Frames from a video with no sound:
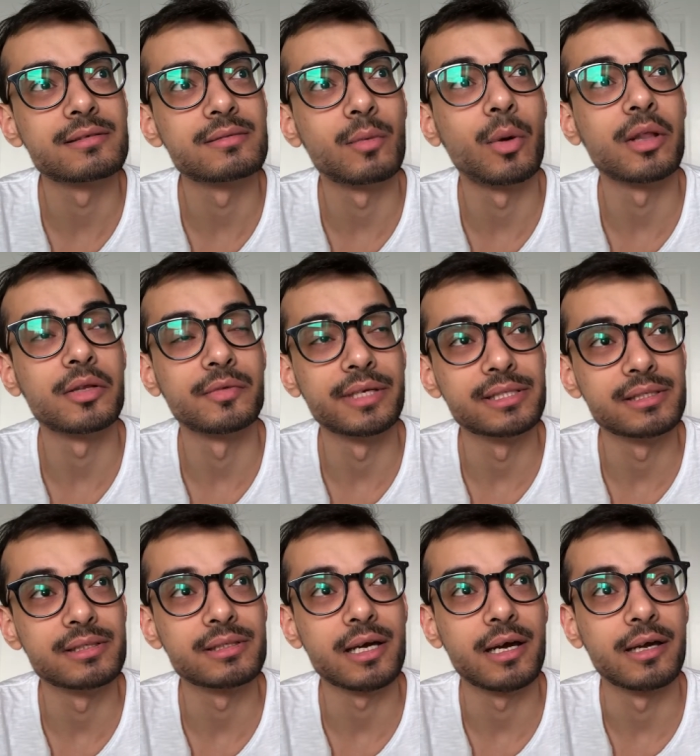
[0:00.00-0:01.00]
one of the
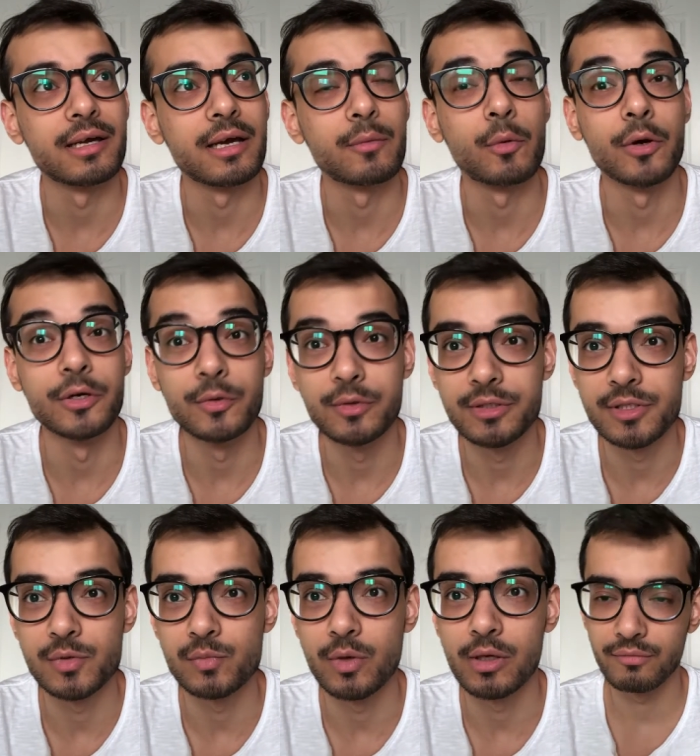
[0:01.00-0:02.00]
reasons I want to do this
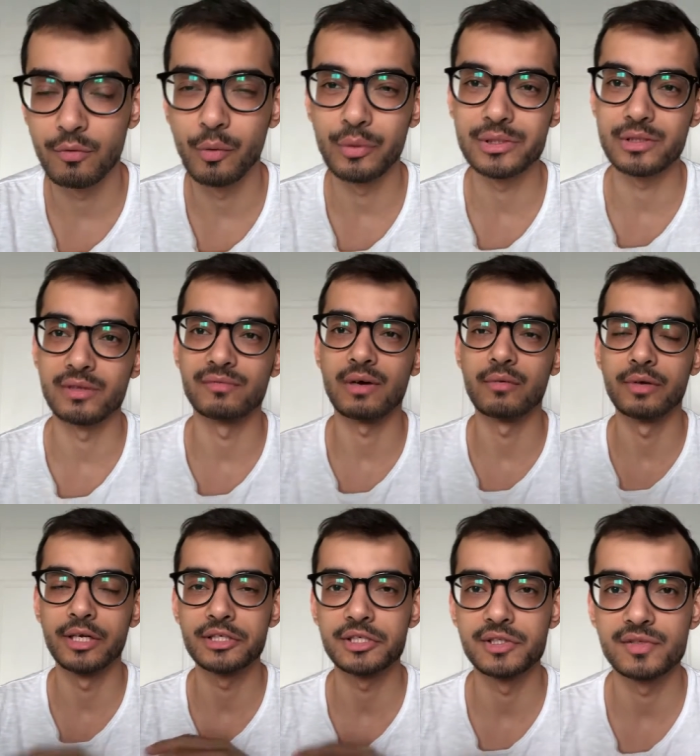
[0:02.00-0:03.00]
as well. Focus on the
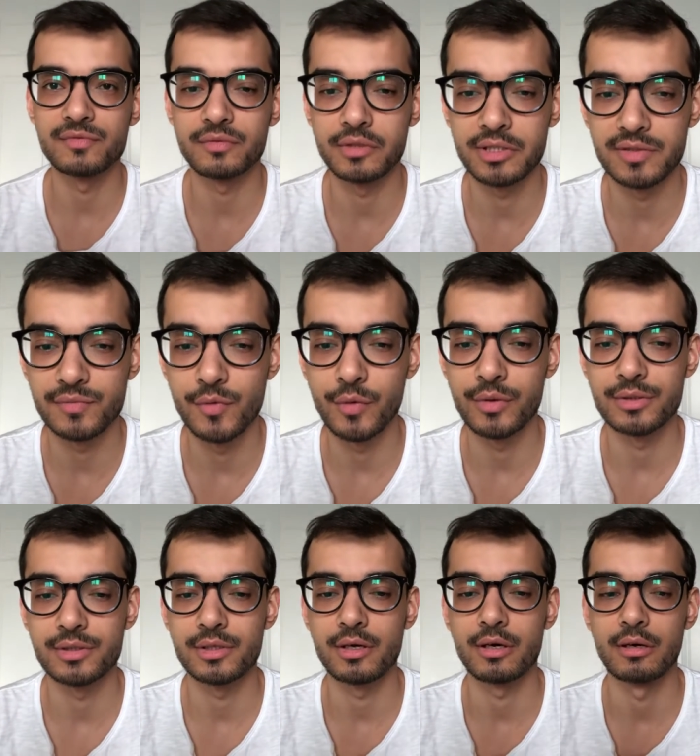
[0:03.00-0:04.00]
foundations first,
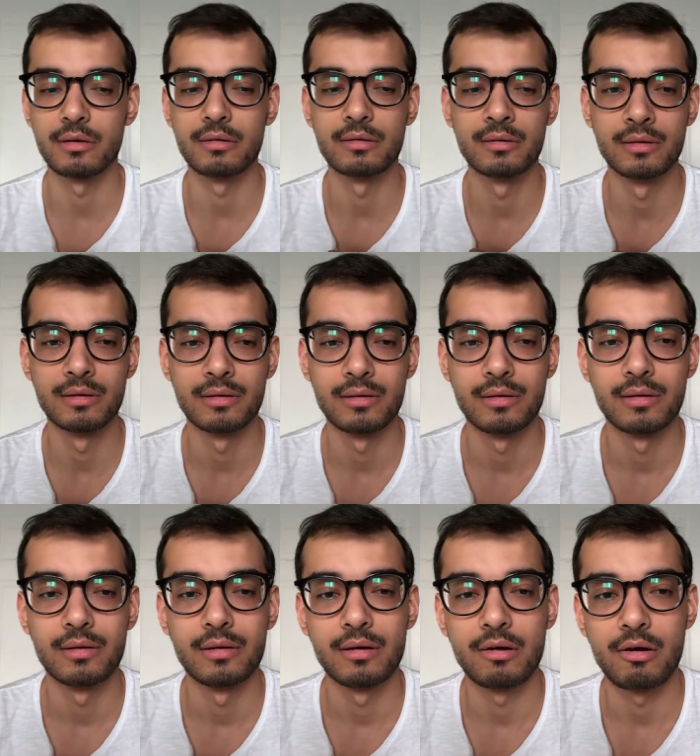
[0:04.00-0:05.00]
focus
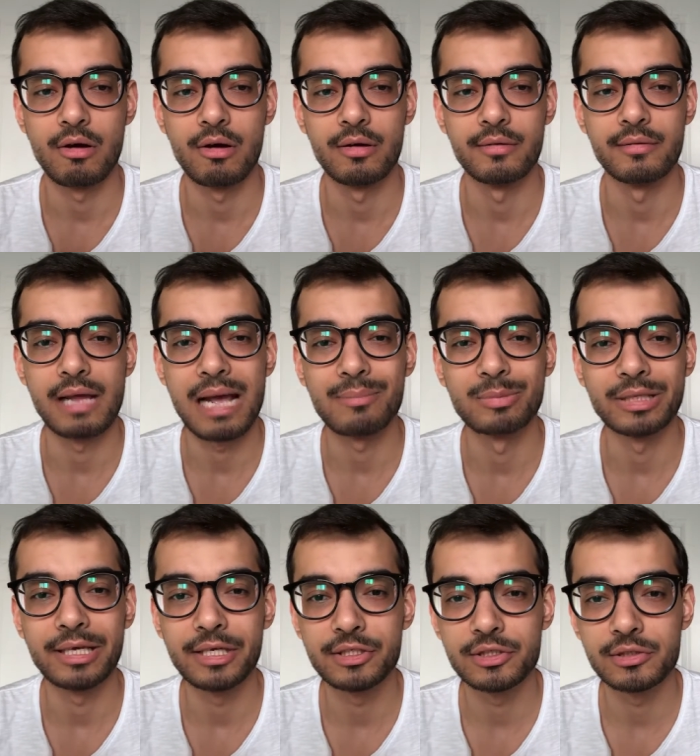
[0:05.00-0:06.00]
on
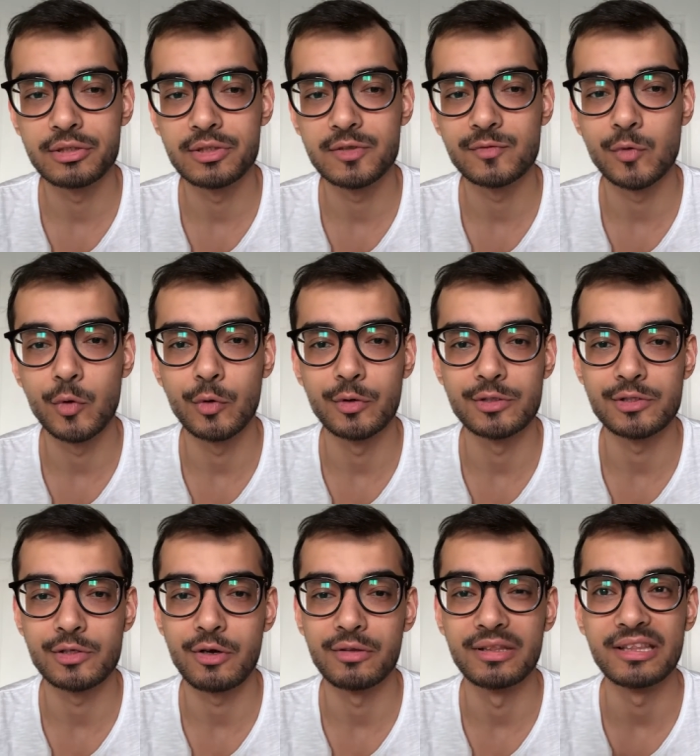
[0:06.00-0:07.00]
applications,
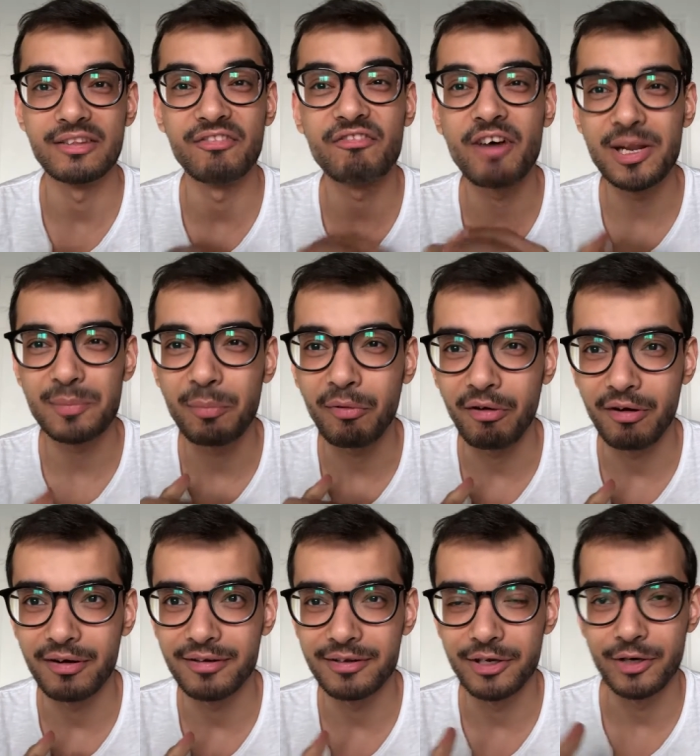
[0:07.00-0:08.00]
focus on the fun
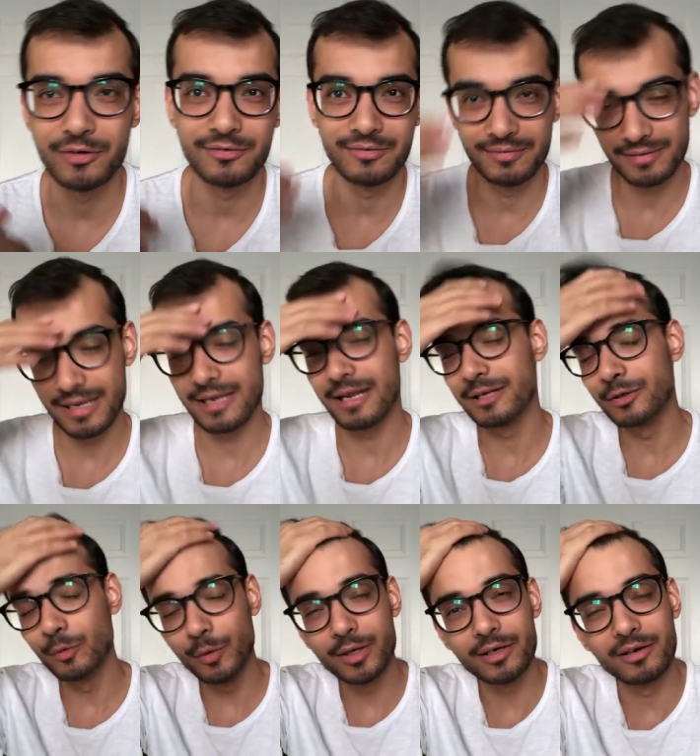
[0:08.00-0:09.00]
part, and
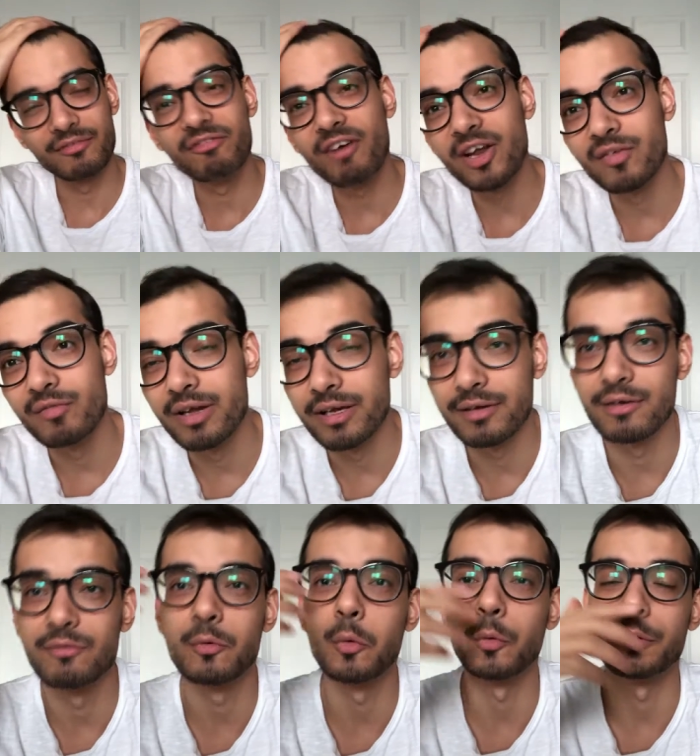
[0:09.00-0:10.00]
do it in a fun way,
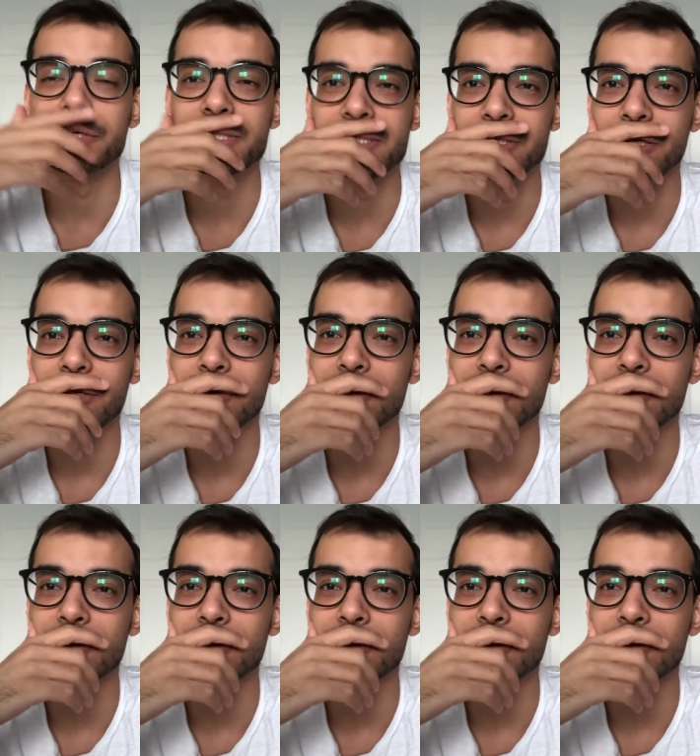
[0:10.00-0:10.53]
of course,